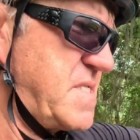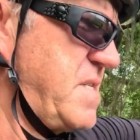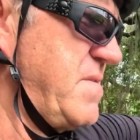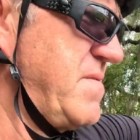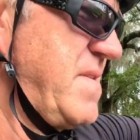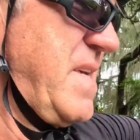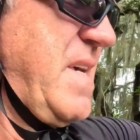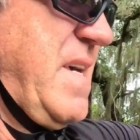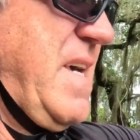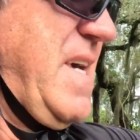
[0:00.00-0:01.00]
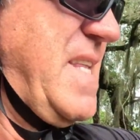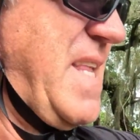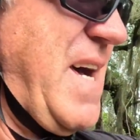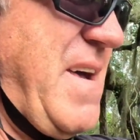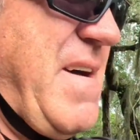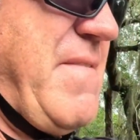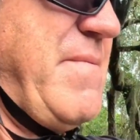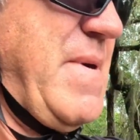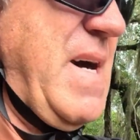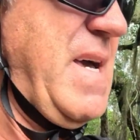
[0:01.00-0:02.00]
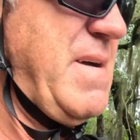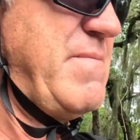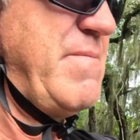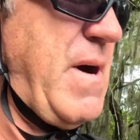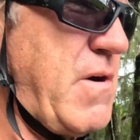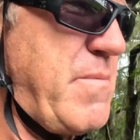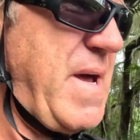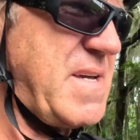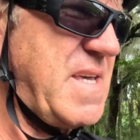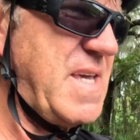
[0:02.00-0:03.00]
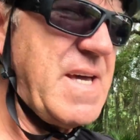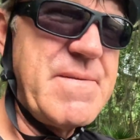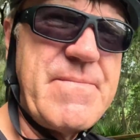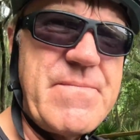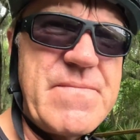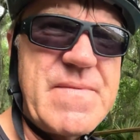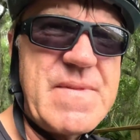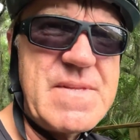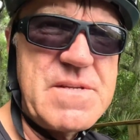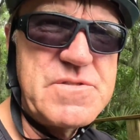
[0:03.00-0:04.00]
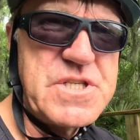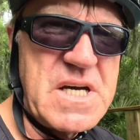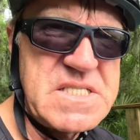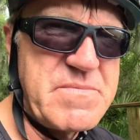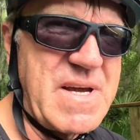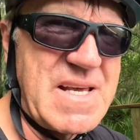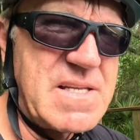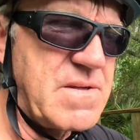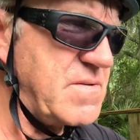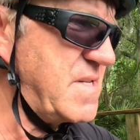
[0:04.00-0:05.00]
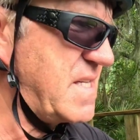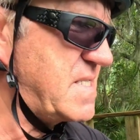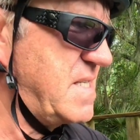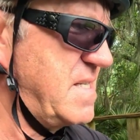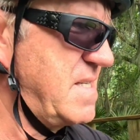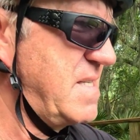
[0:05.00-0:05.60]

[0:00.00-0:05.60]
too. And I have my power bank here. to charge my electronics.